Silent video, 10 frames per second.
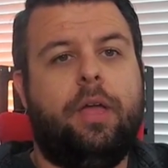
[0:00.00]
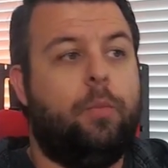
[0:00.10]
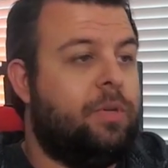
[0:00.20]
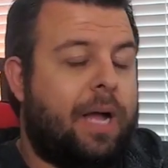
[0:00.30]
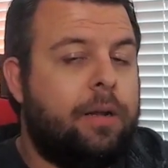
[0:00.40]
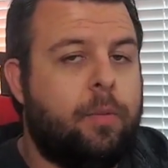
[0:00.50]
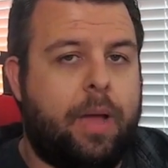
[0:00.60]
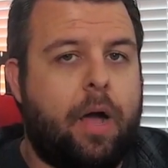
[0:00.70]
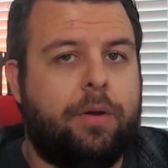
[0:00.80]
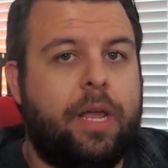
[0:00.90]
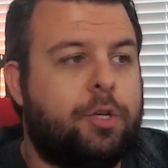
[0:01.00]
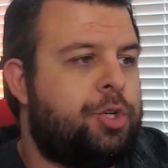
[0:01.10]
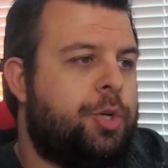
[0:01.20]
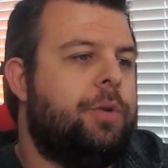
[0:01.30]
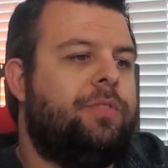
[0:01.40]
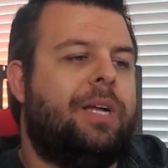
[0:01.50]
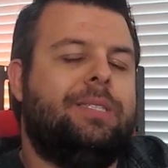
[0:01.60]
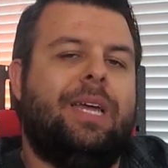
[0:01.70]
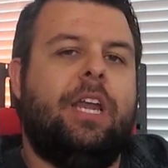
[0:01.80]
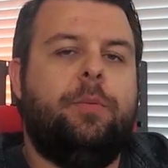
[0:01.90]
It was underpowered. It should have
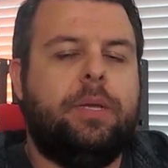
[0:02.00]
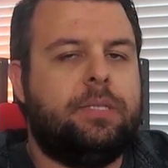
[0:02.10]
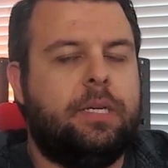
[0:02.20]
done 1080p